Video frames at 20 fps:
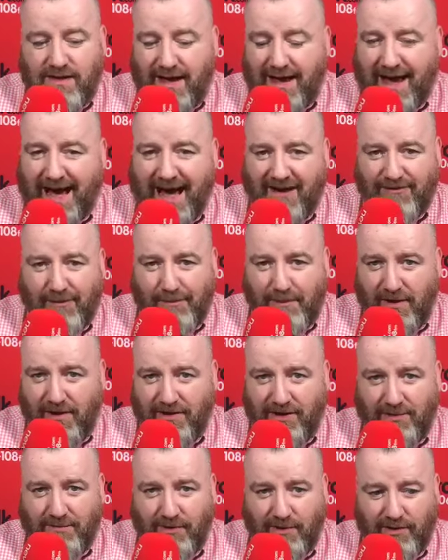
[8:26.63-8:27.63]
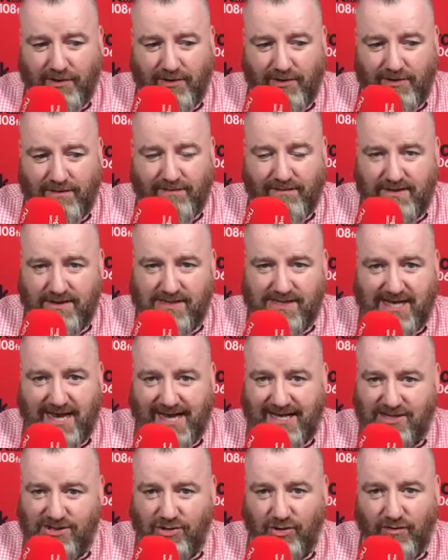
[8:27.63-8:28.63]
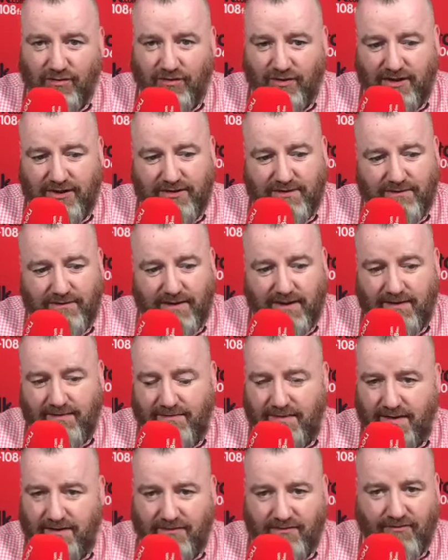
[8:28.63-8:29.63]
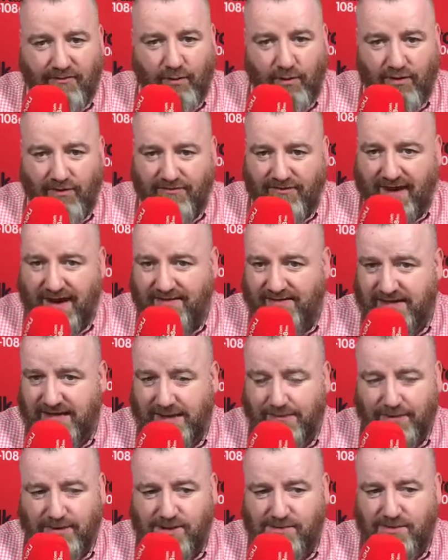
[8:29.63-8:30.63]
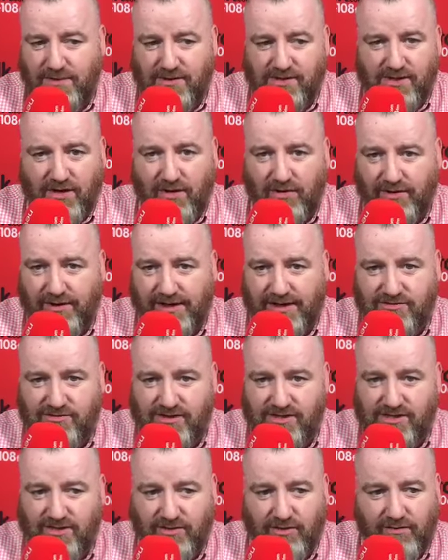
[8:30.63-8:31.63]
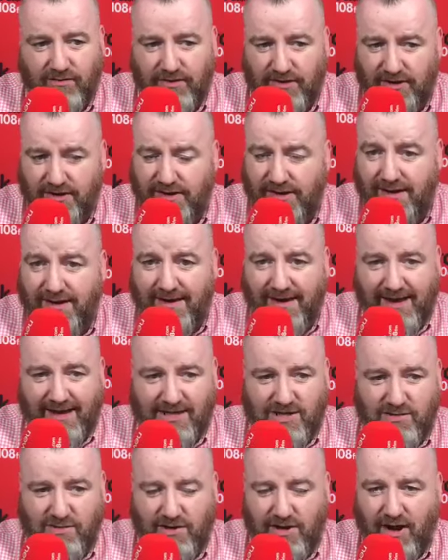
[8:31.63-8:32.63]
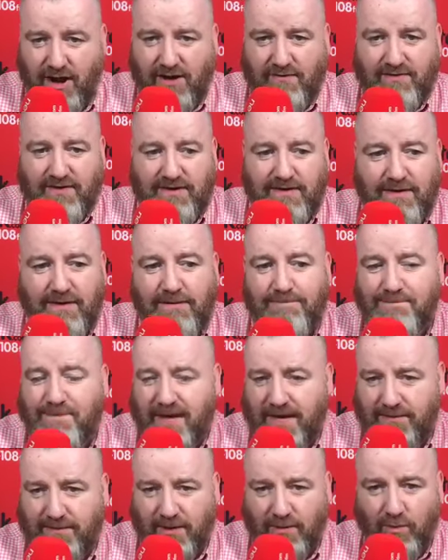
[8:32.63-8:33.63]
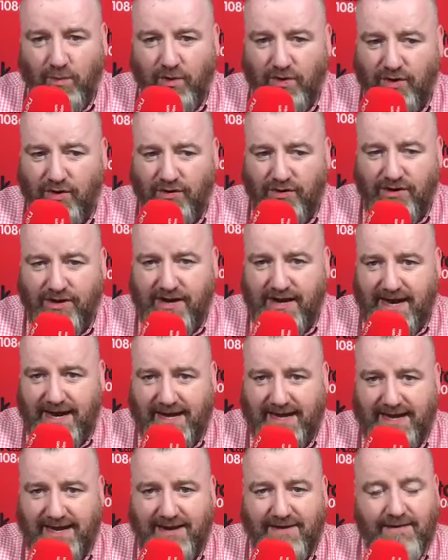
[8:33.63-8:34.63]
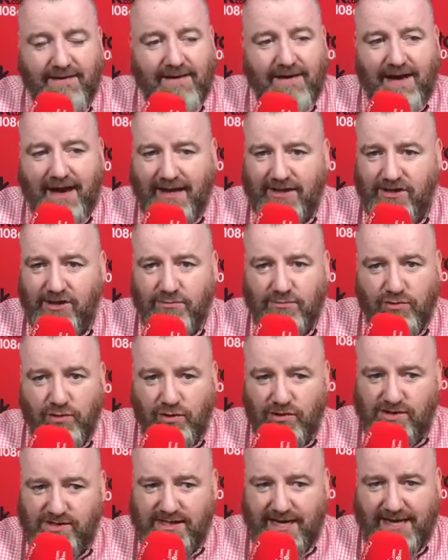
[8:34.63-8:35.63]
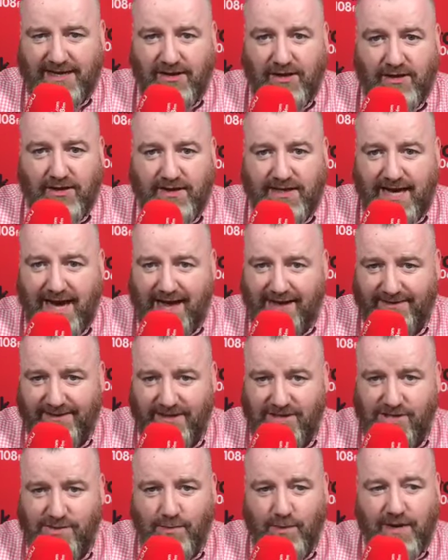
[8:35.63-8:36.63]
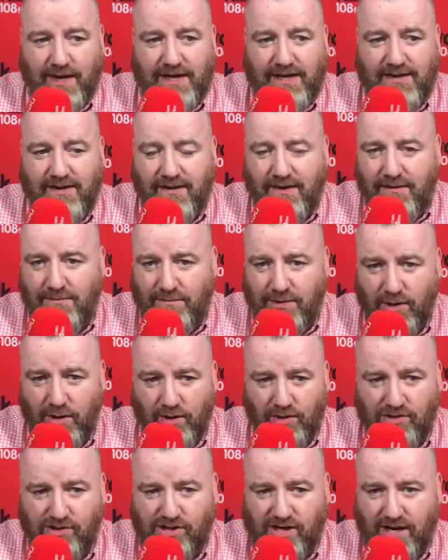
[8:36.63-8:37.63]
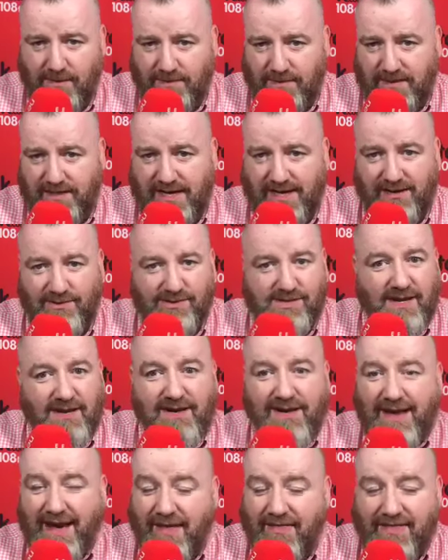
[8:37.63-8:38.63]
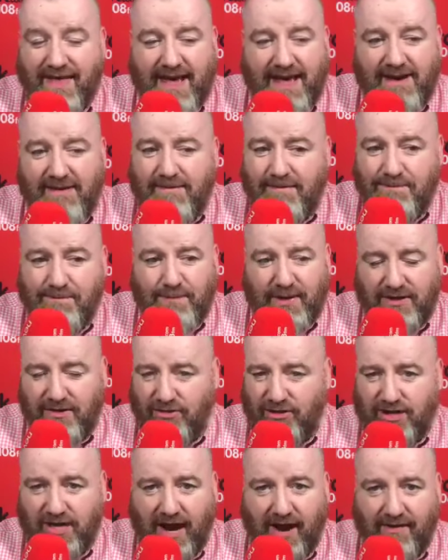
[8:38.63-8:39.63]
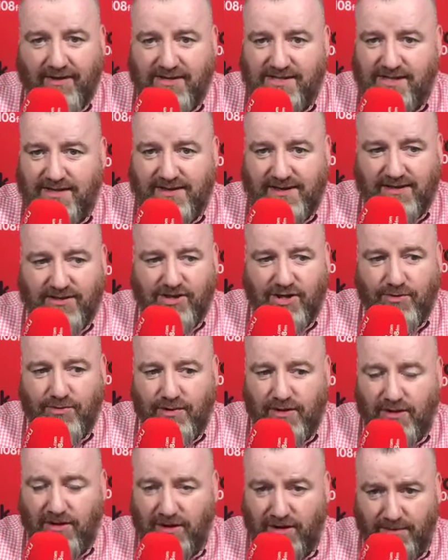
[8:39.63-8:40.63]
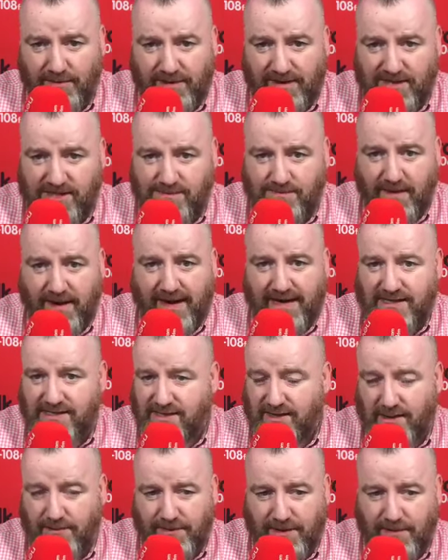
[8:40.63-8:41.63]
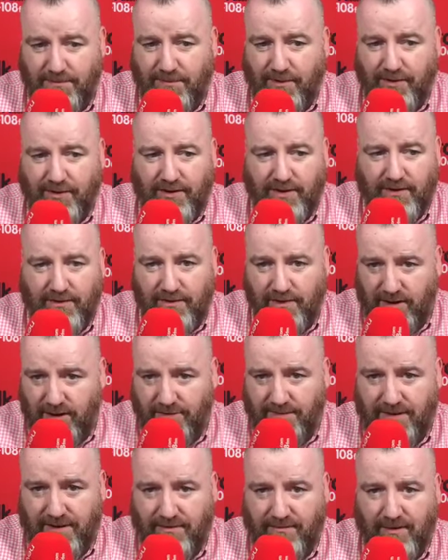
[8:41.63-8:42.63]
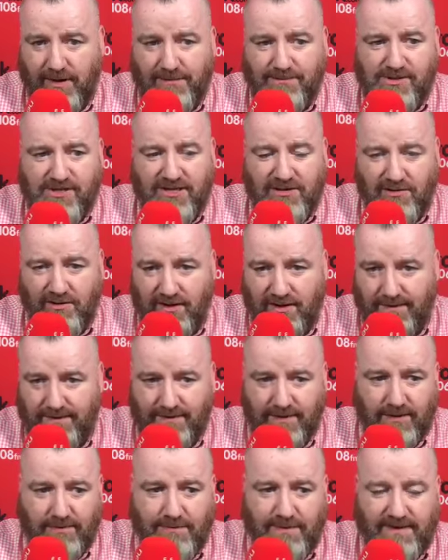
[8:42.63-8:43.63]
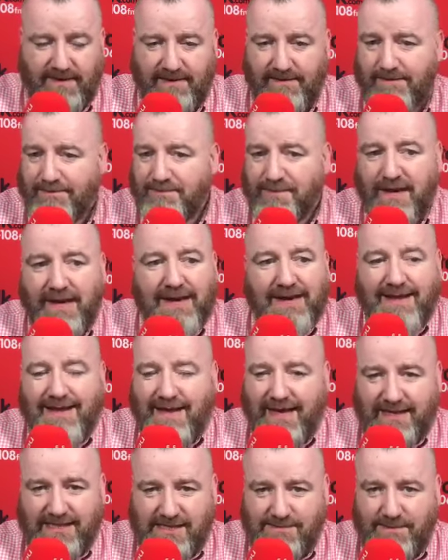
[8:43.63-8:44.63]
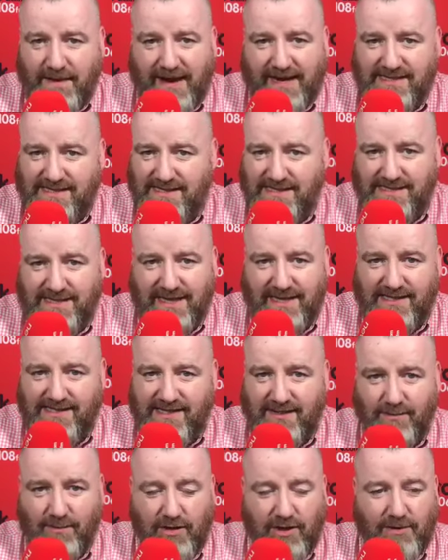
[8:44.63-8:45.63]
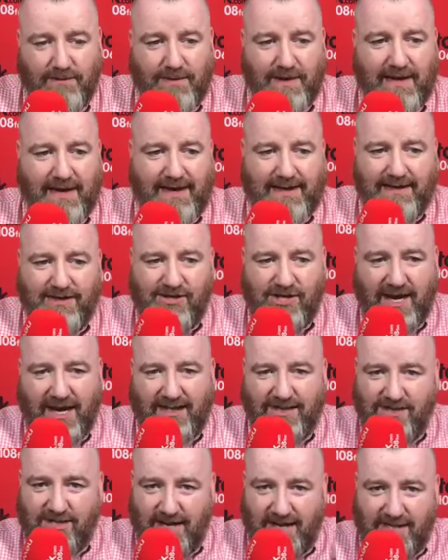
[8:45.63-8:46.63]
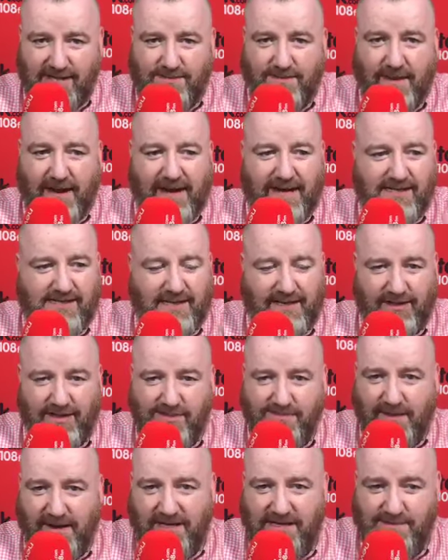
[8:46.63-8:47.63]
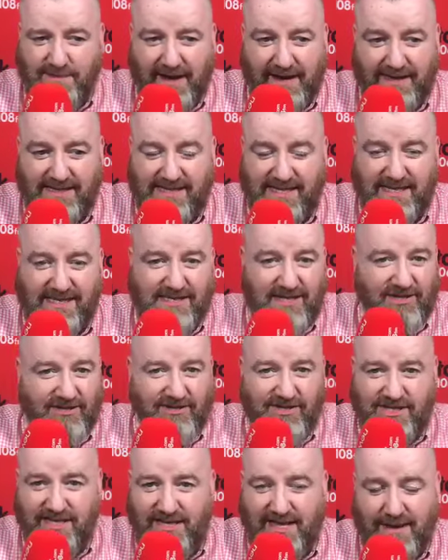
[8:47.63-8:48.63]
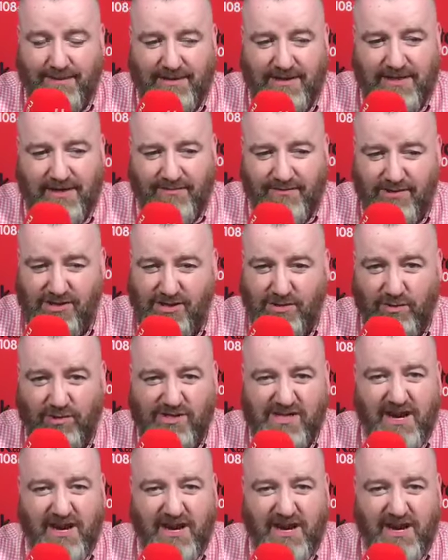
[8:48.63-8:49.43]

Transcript: Half a pound of butter sliced over it, 4 or 5 tablespoons of honey drizzled over it, into an oven at about 180, and you roast that. You got candied swede, boulangère potatoes, and then put your carrots in there too with a little bit of spice, a little bit of butter, a little bit of rapeseed oil, a little bit of like spicy seasoning, whether it be like a chan chan spice, like a spice bag seasoning. You'll see them in different stores.